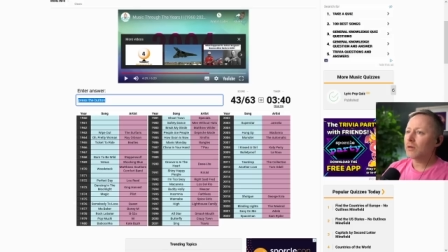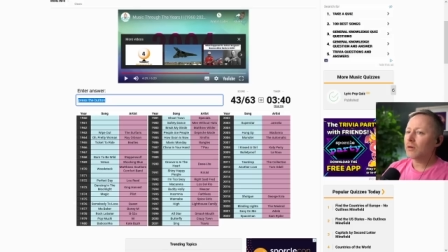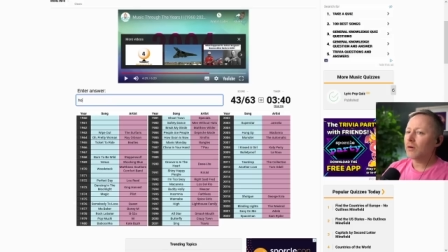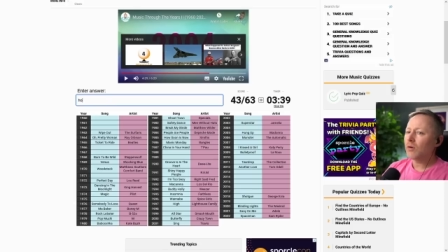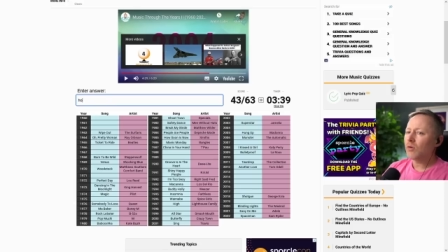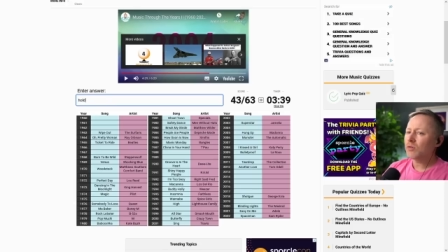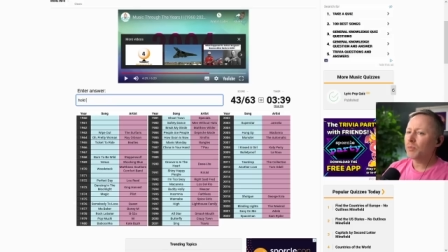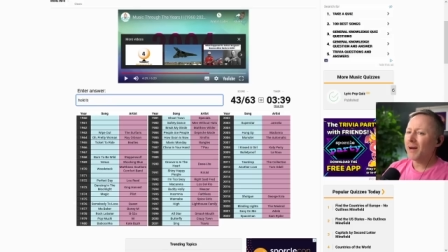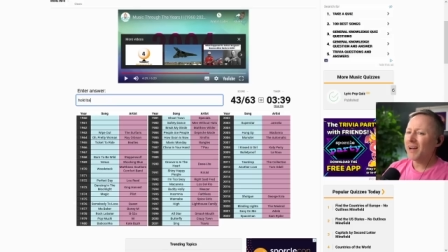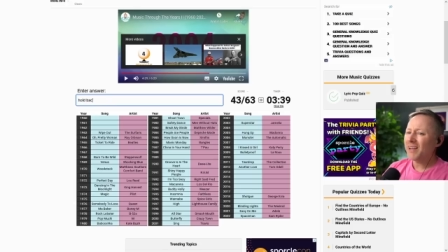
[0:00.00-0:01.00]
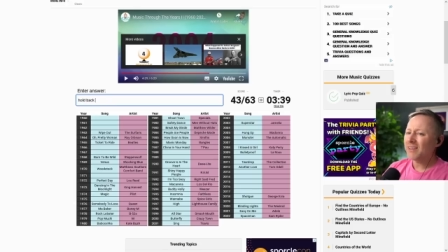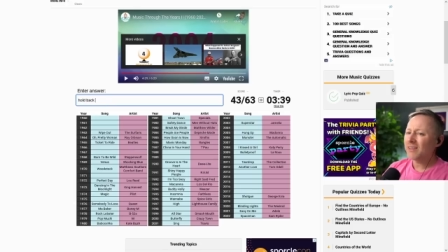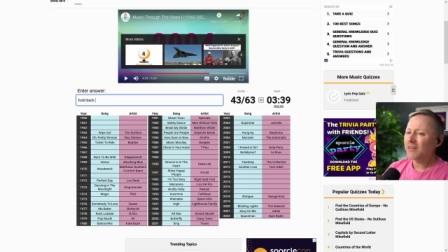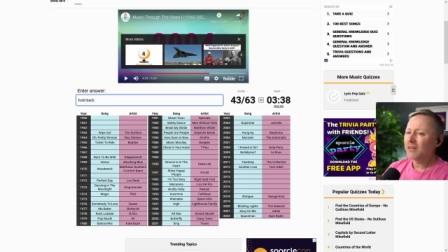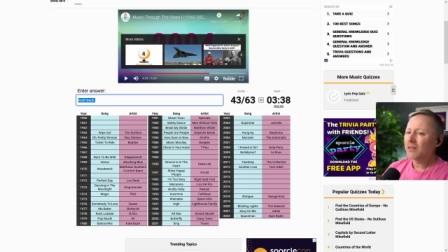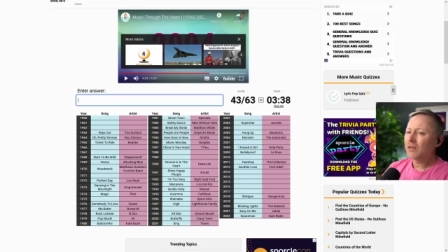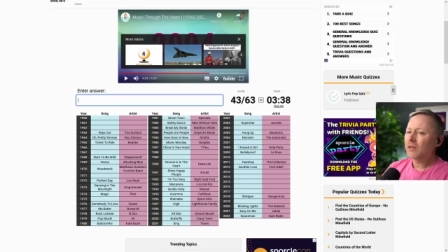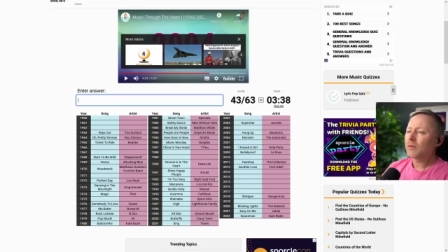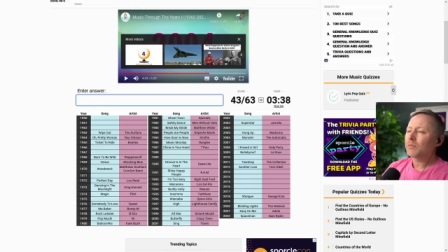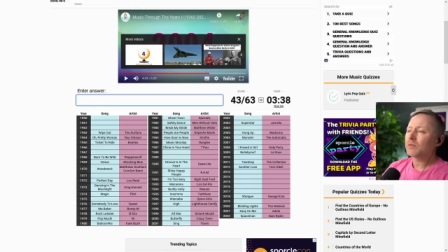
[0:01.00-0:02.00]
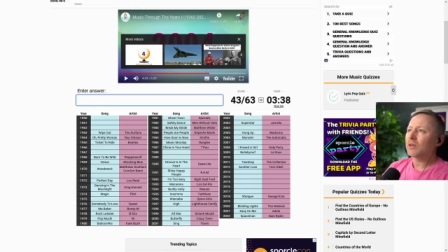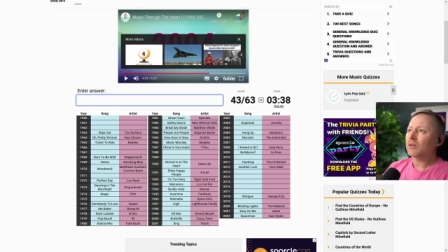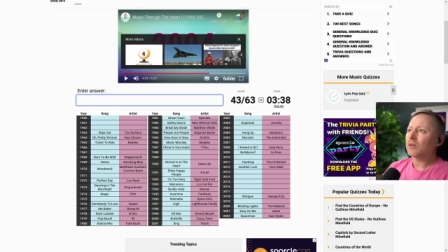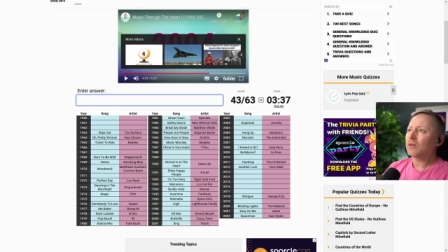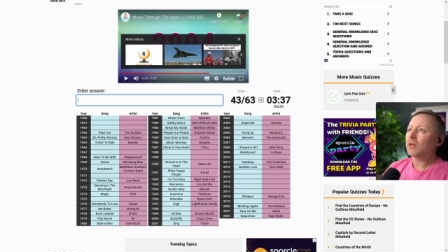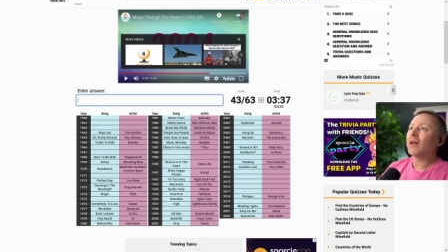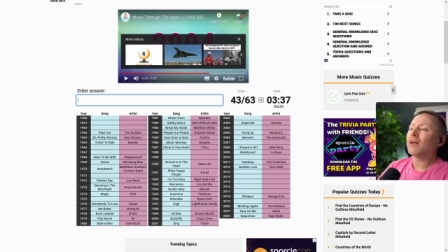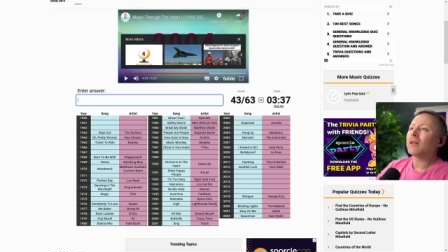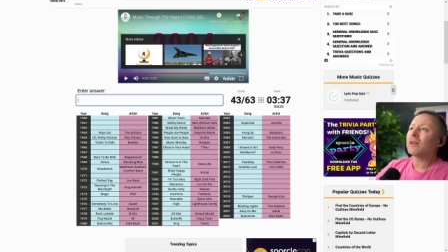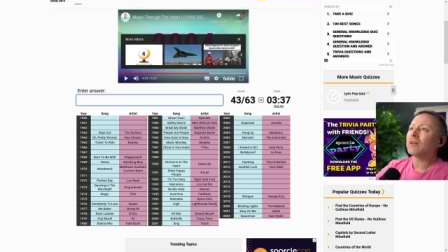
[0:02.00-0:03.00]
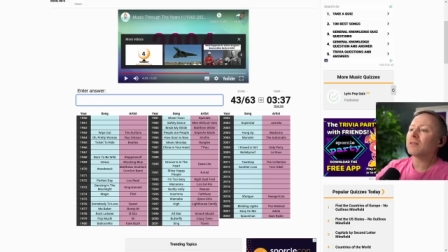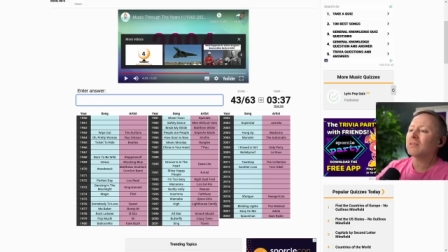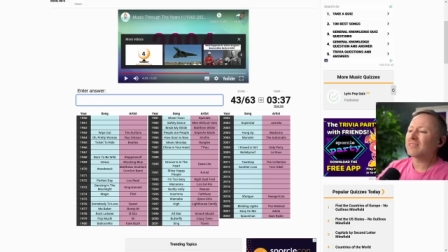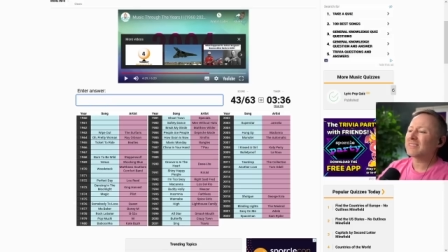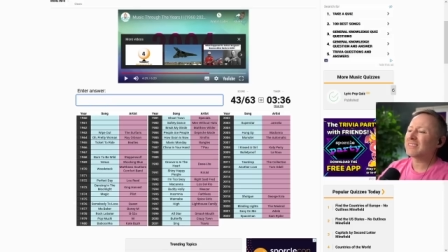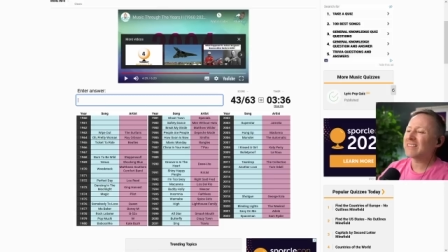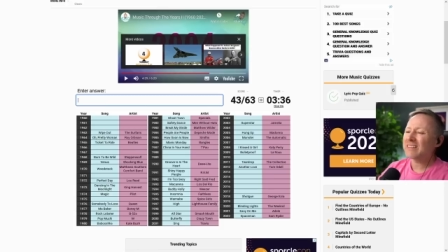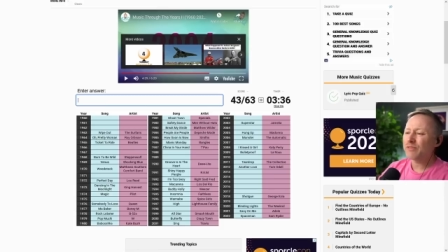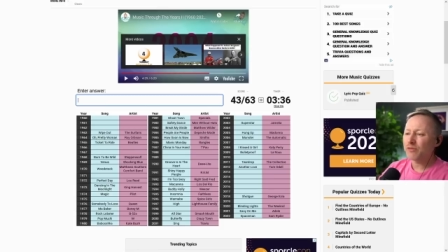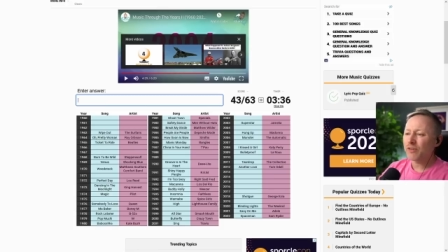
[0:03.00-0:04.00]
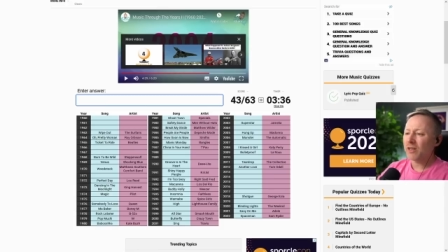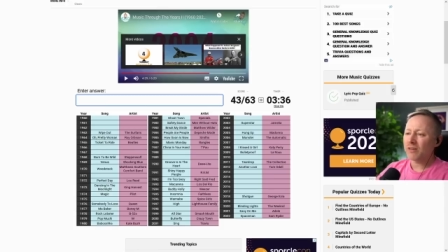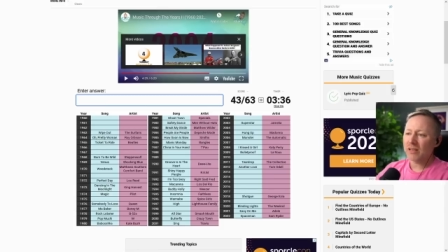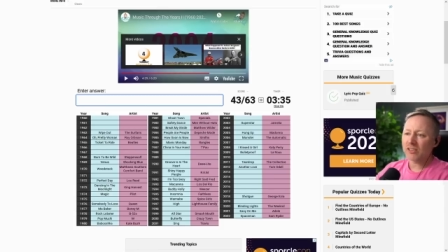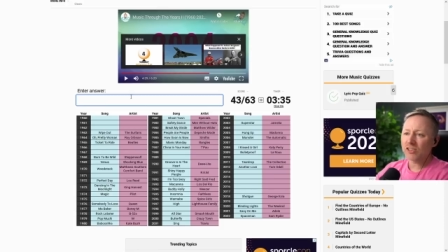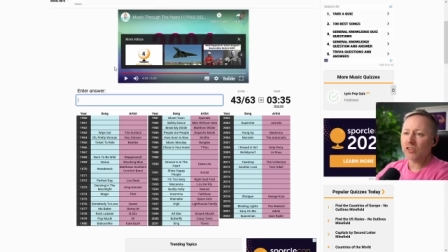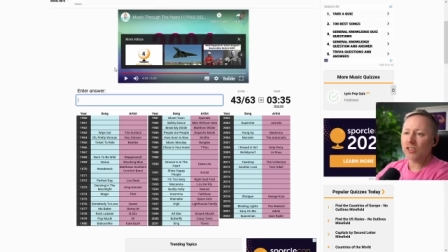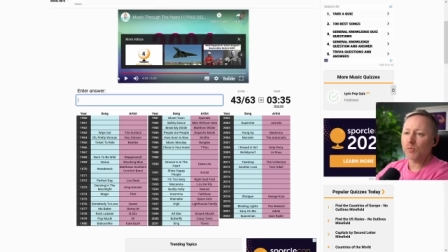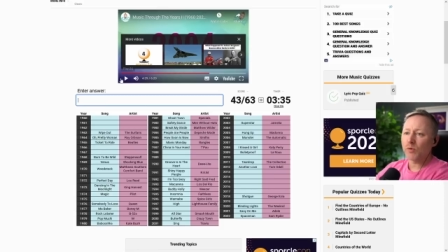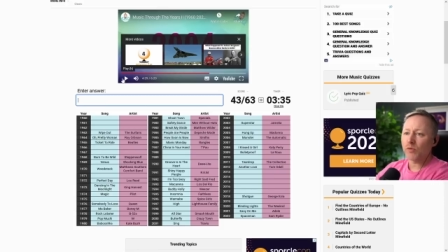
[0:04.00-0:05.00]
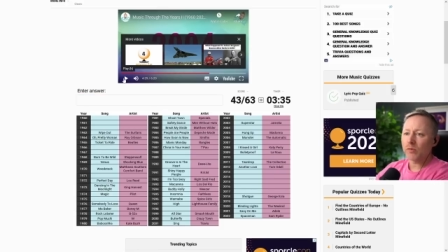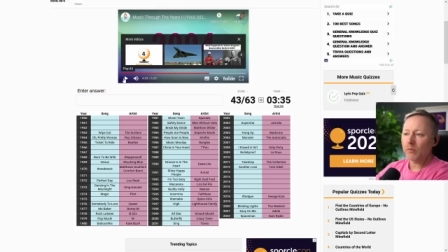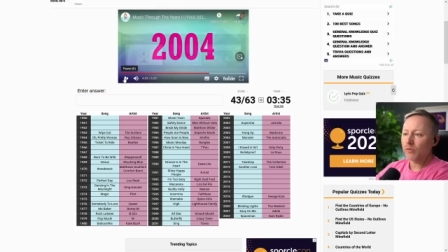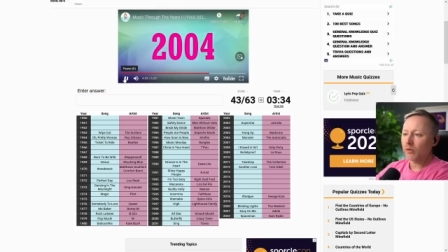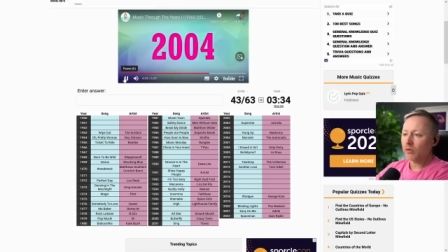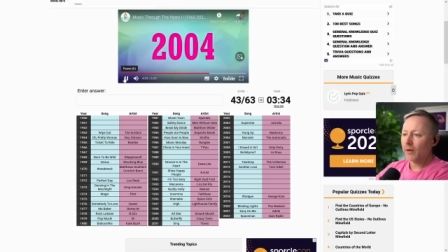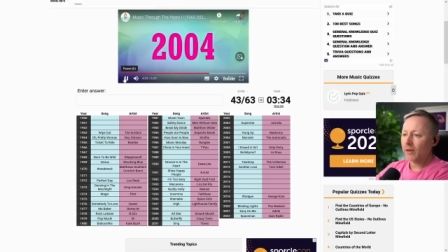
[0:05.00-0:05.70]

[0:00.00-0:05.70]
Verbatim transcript: Hold back. Da, uh, nah, fuck it. Right, just just move on, move on, quick.